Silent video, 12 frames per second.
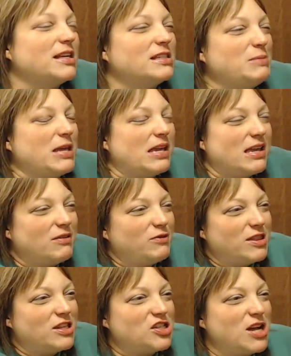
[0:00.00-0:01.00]
speaking in
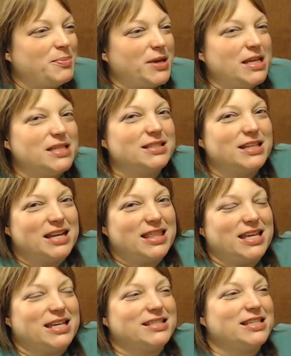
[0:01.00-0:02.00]
the Japanese that I
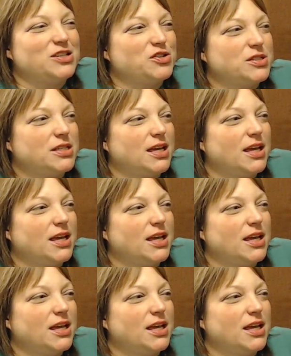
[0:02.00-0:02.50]
think is interesting.